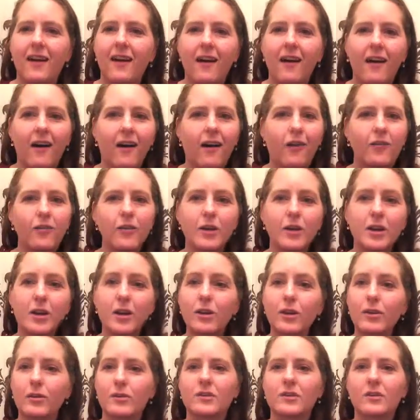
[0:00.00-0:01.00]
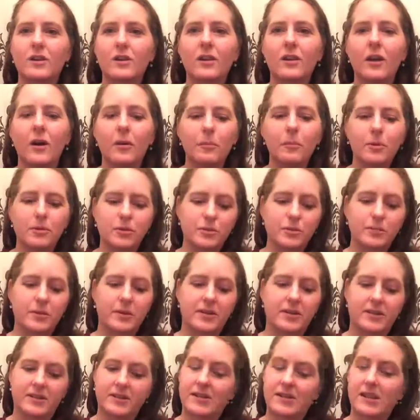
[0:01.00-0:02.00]
I thought it looked a lot much
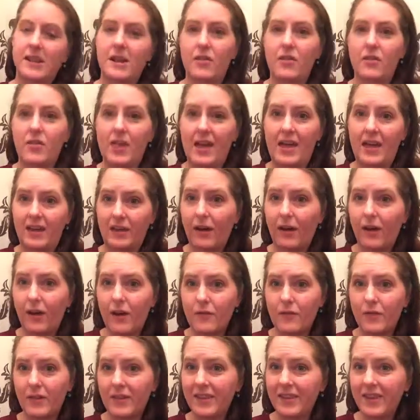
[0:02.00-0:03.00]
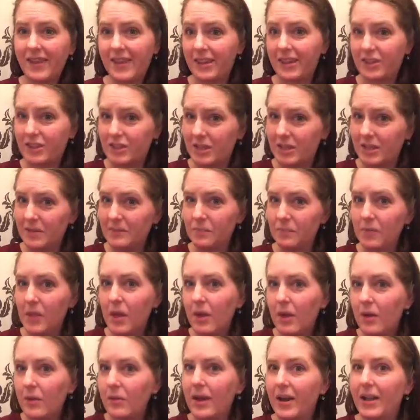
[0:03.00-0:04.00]
prettier than either the kitchen,
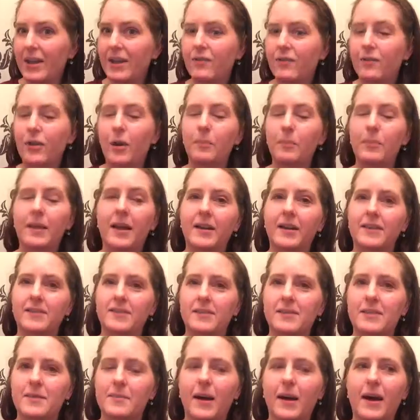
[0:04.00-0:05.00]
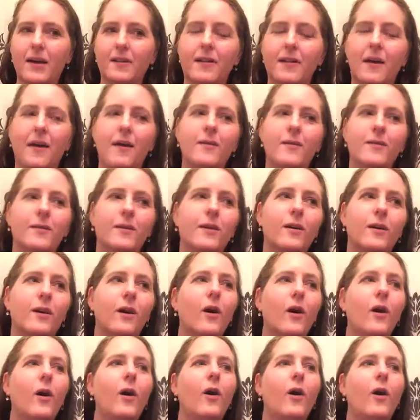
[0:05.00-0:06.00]
where you've got plates in the background,
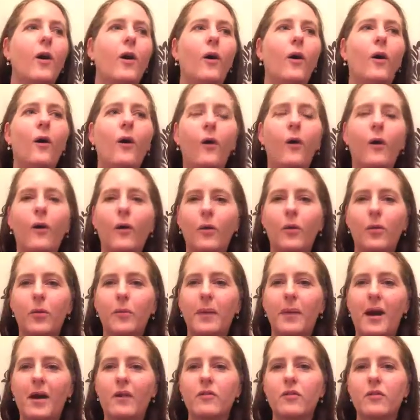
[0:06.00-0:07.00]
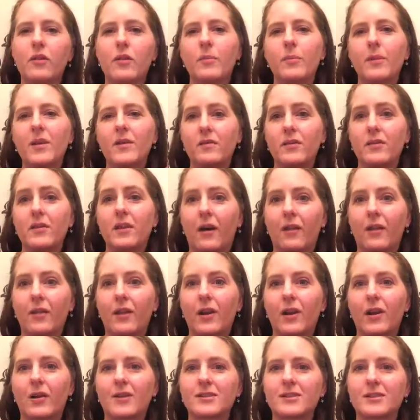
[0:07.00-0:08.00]
or the bathroom, even though the
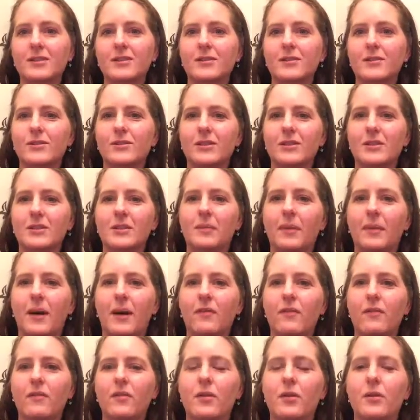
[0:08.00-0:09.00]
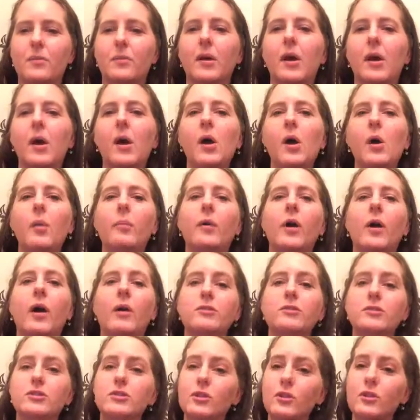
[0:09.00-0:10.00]
lighting's good in the bathroom. But I
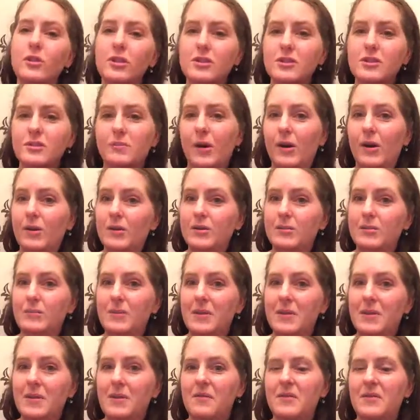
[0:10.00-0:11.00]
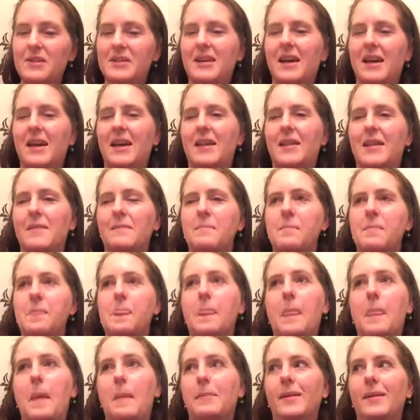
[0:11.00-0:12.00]
was talking to my husband the other day,
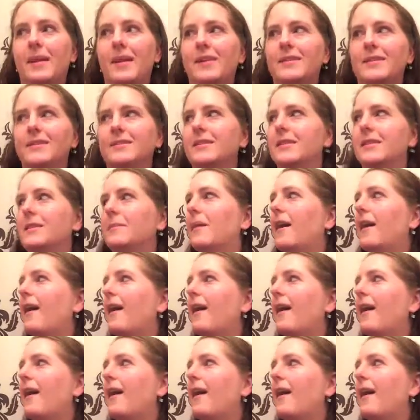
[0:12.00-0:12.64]
bless him,